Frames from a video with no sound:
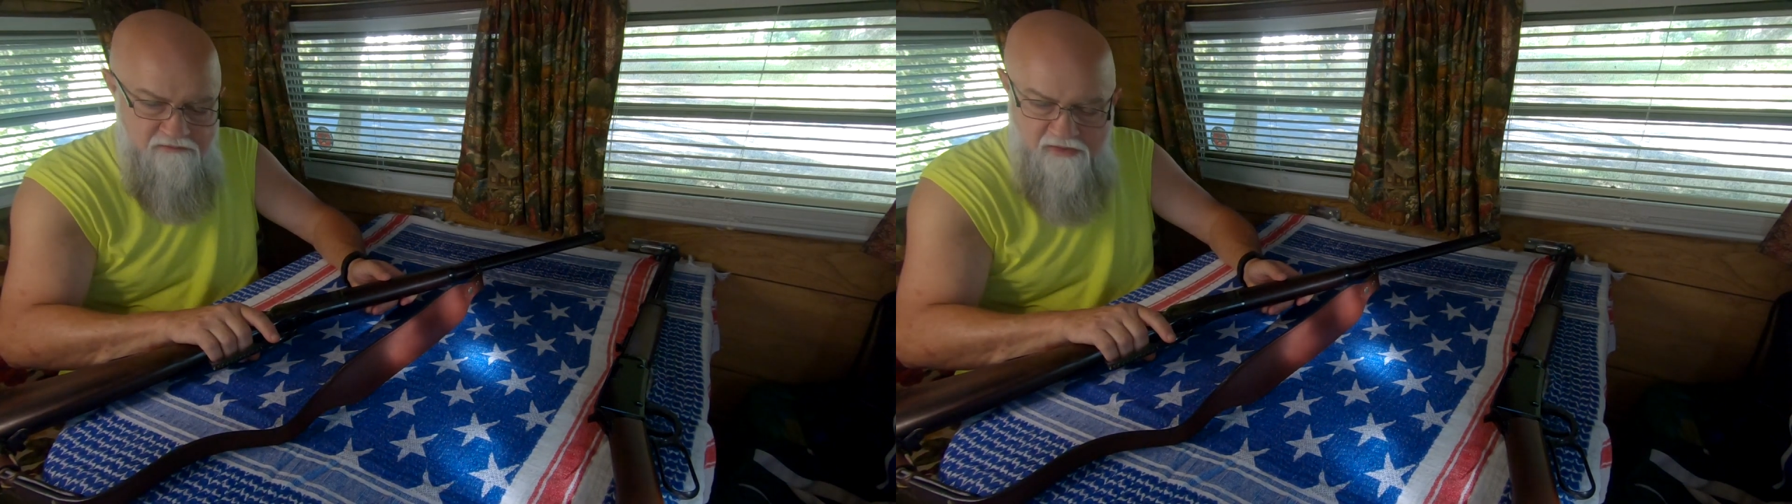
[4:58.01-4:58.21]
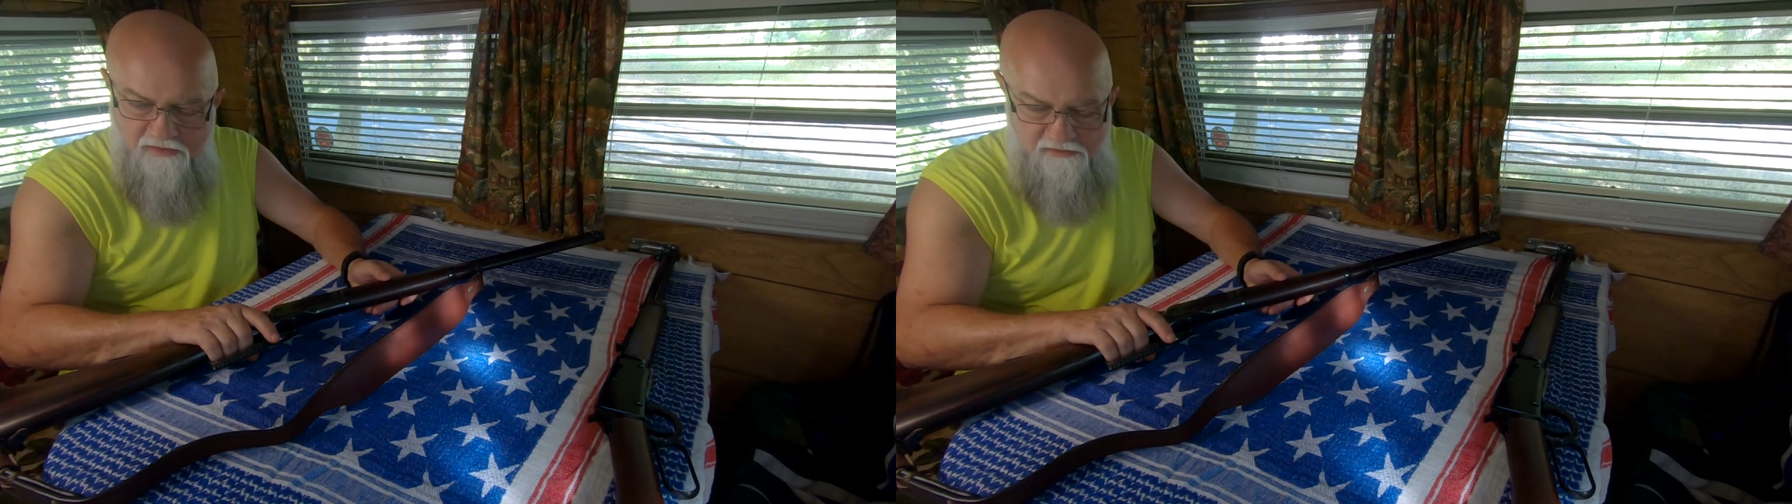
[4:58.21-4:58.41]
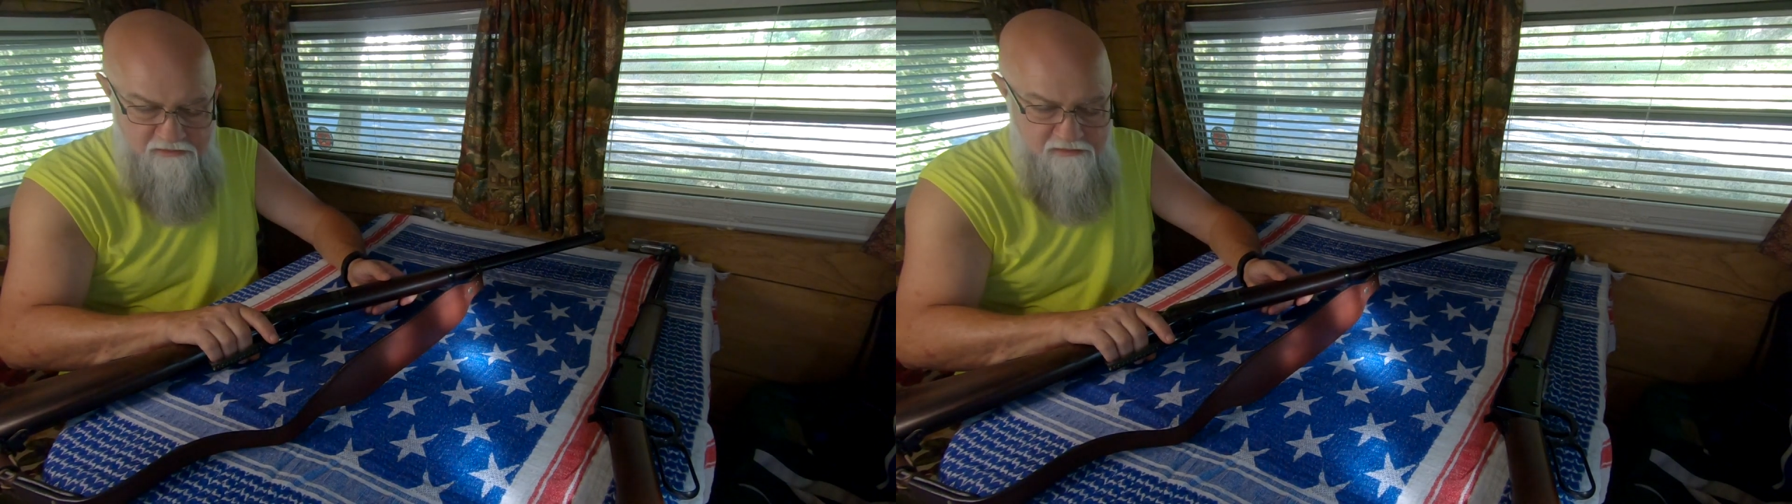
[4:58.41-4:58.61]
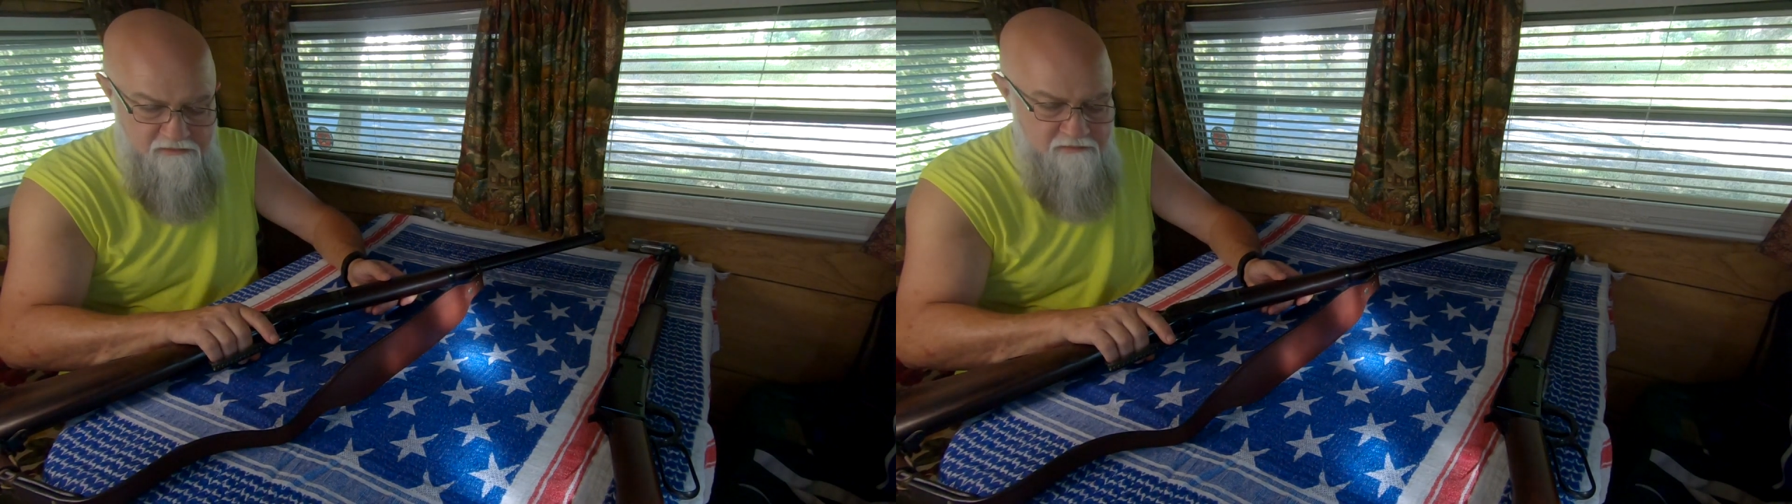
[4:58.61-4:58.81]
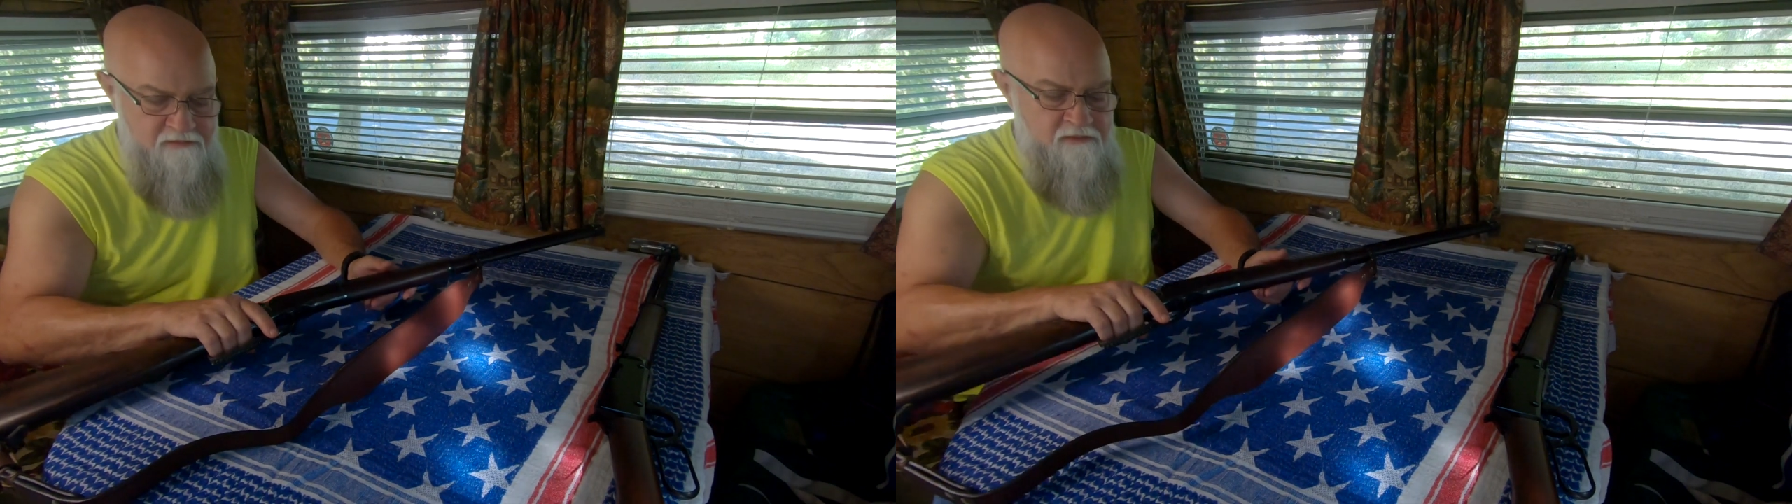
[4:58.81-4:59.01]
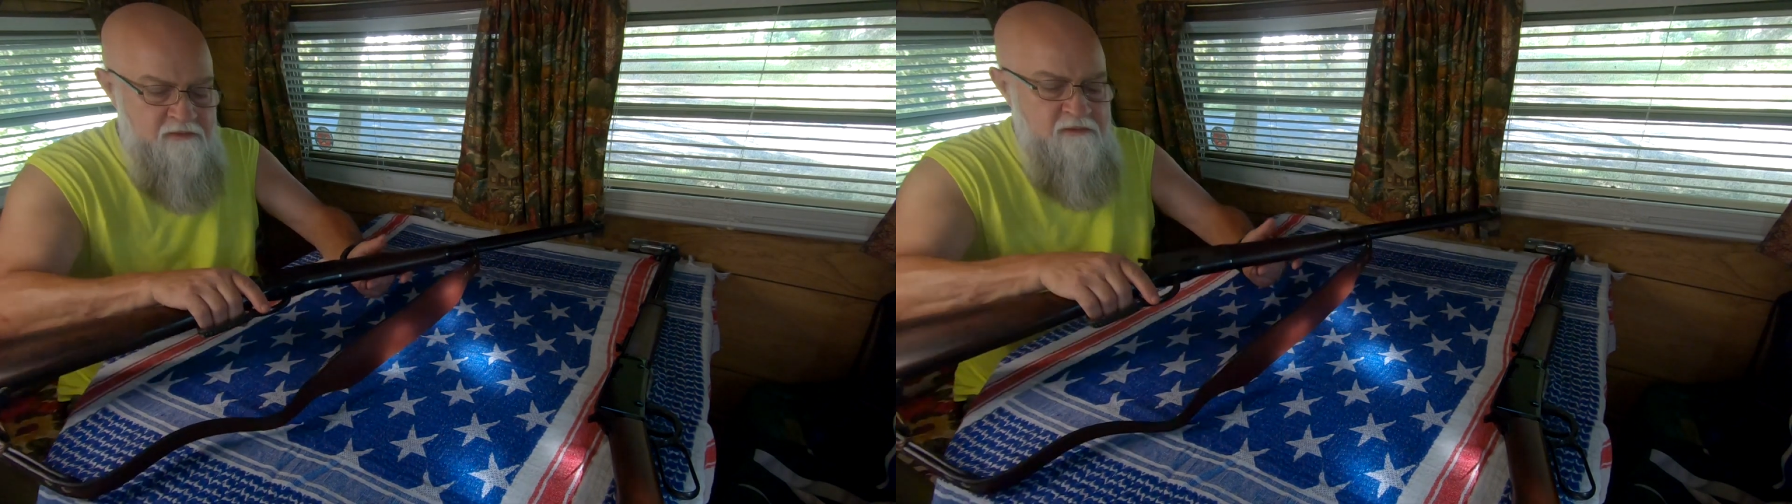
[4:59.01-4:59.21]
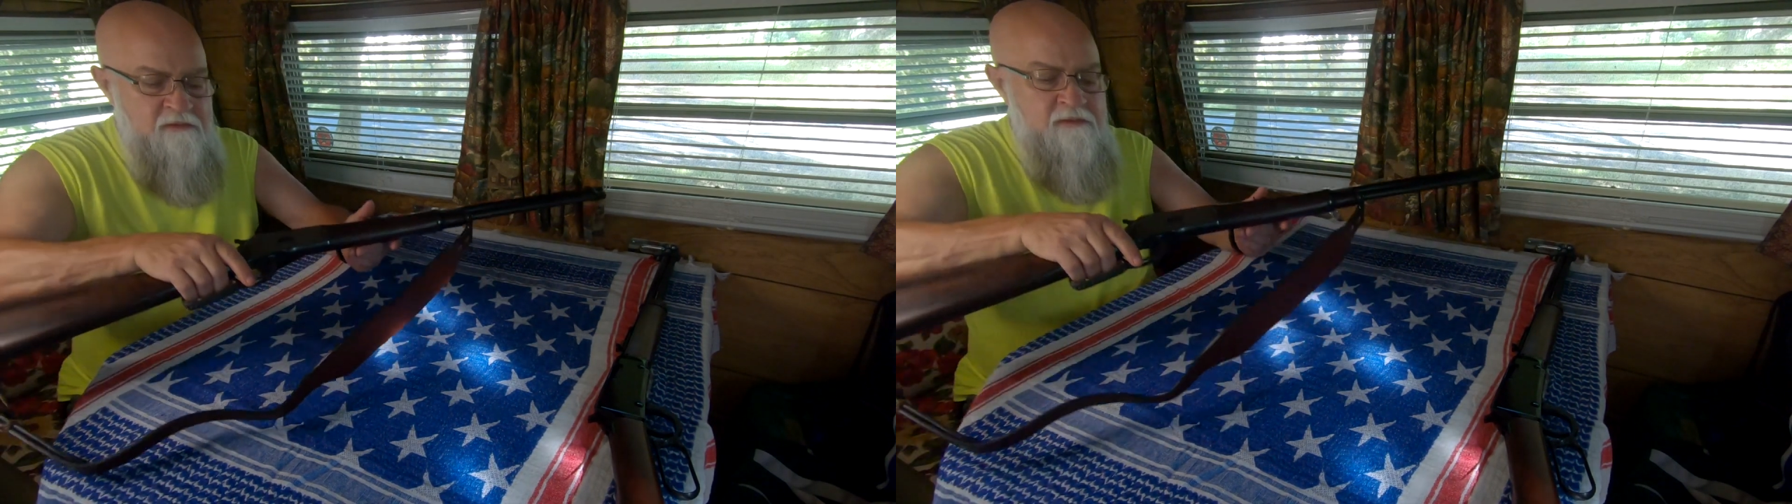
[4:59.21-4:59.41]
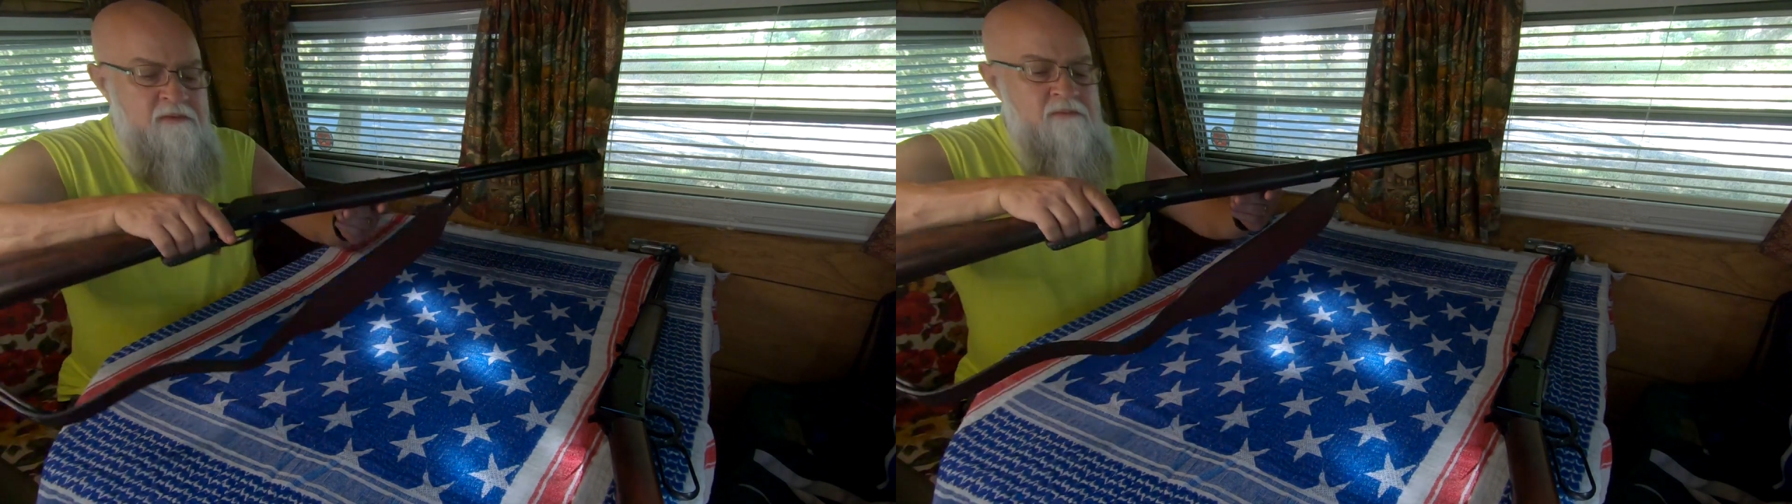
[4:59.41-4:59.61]
92.
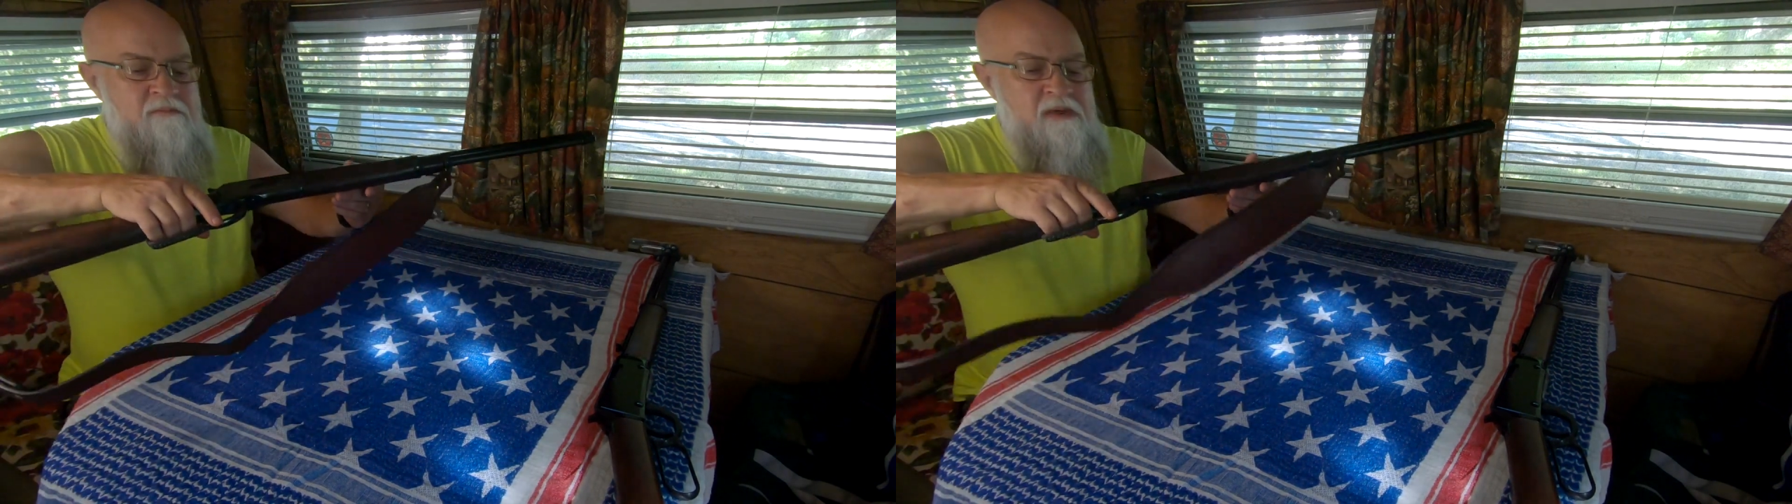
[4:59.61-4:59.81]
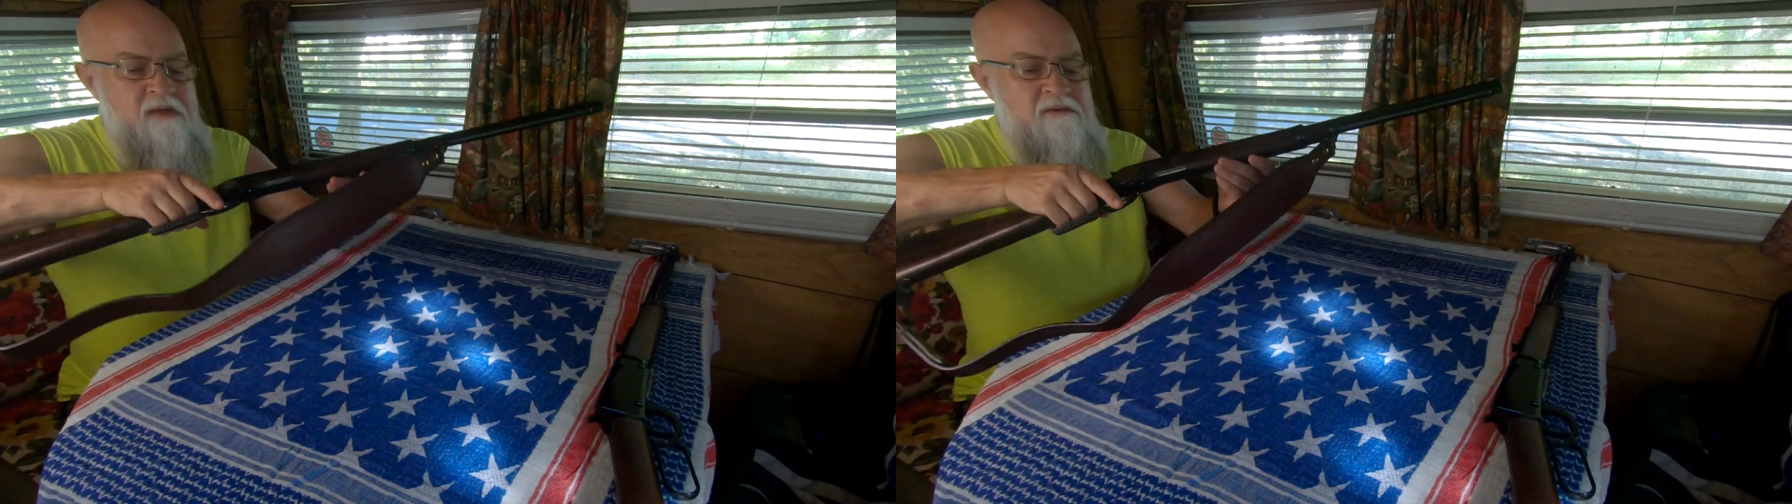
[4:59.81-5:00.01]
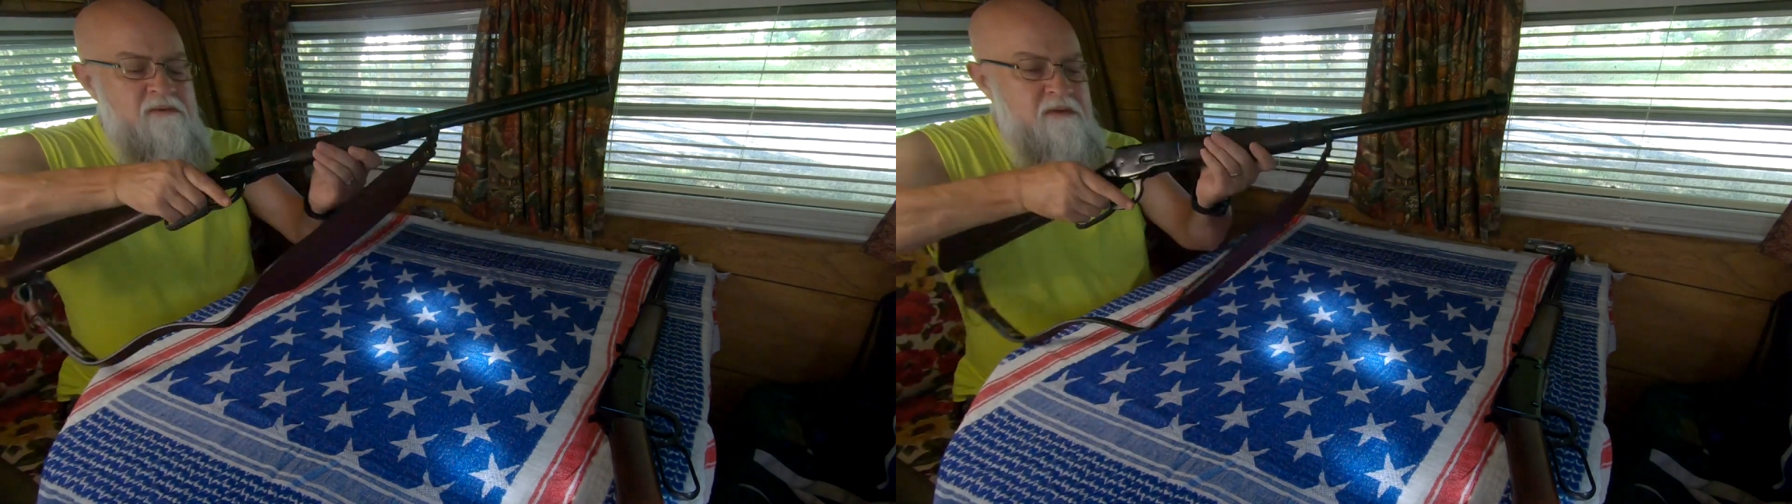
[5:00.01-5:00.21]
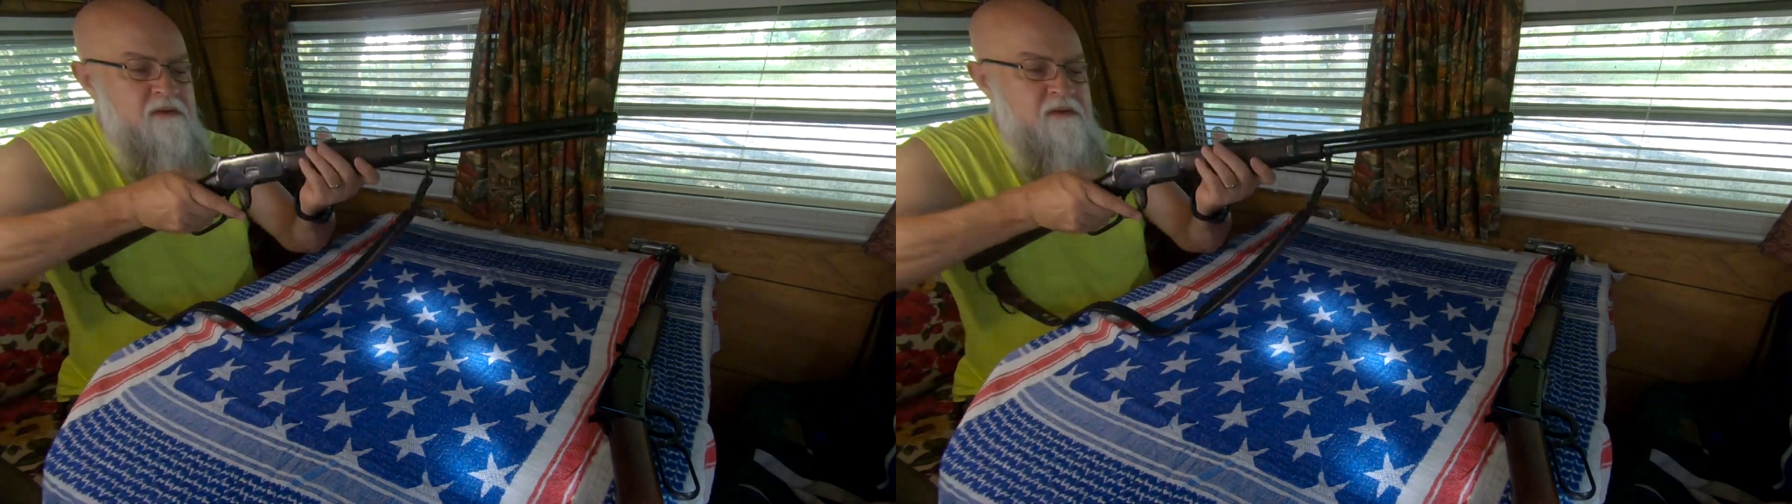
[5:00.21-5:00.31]
But